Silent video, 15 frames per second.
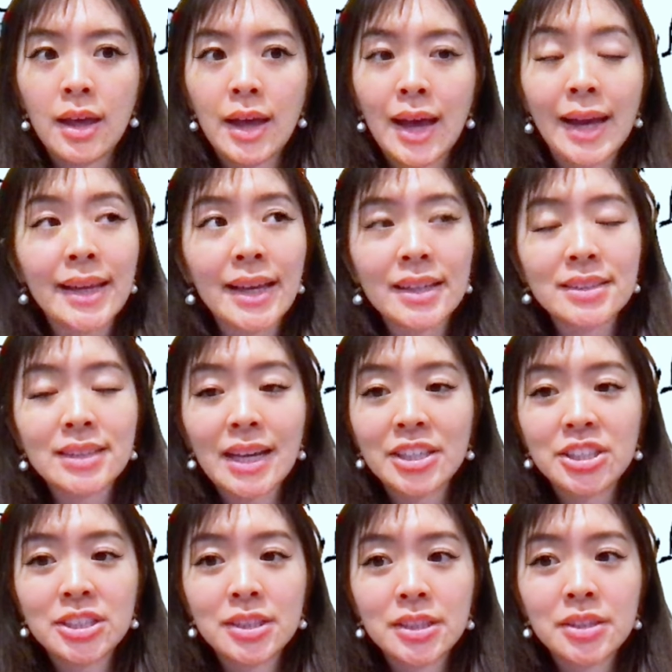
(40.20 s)
I guess I
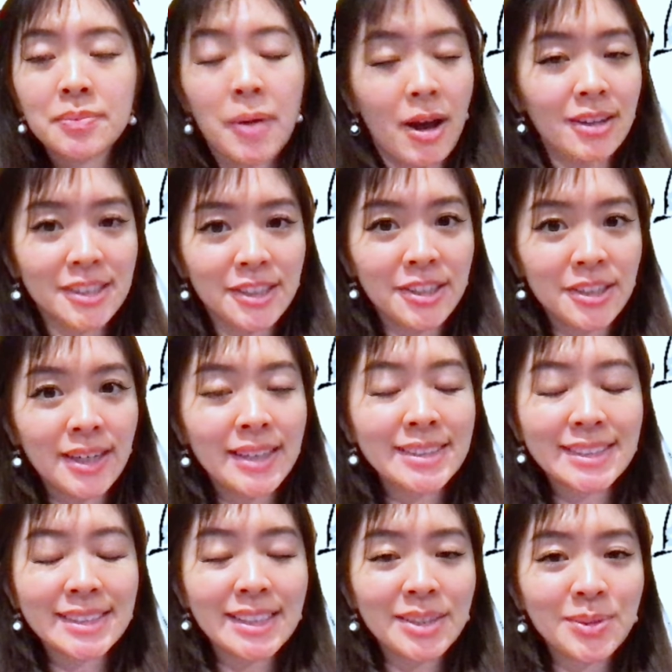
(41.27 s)
should pause here and
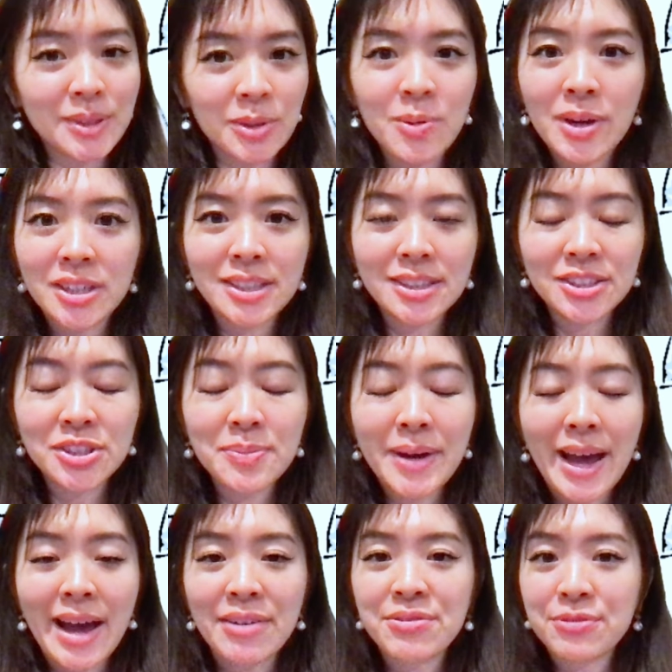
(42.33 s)
see what questions you might
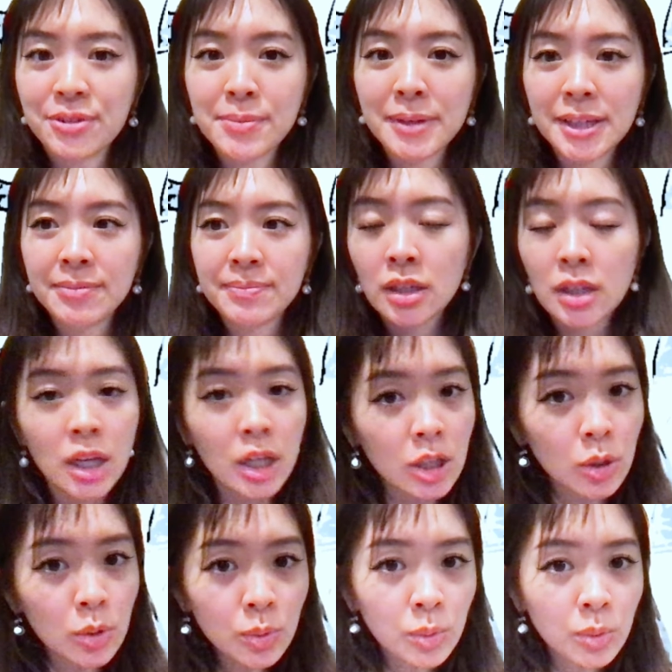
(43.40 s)
have for me.
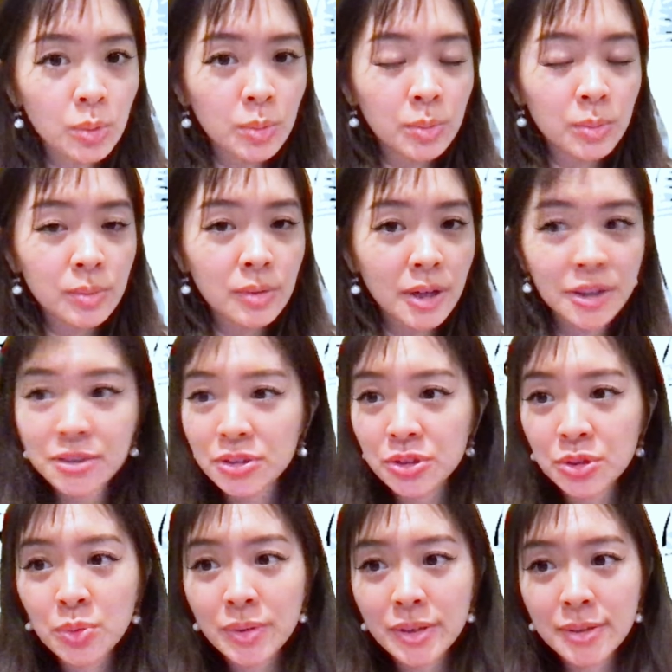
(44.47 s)
Hello? Are you
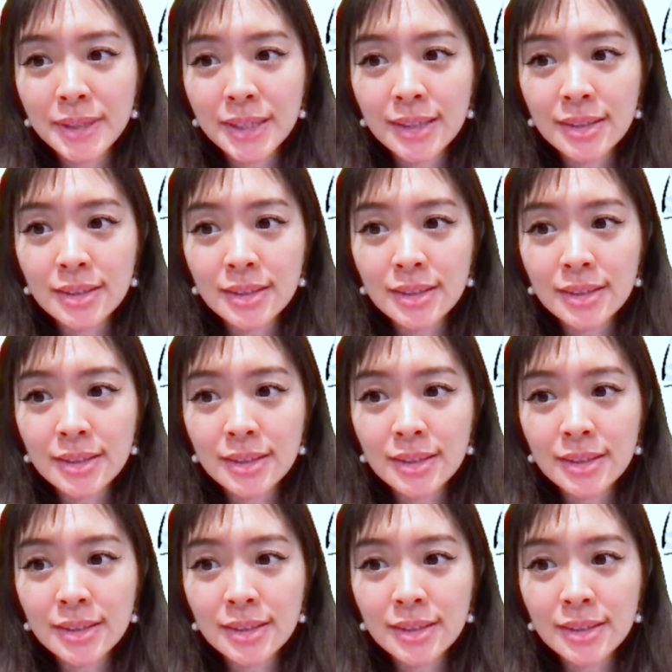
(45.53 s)
still with me?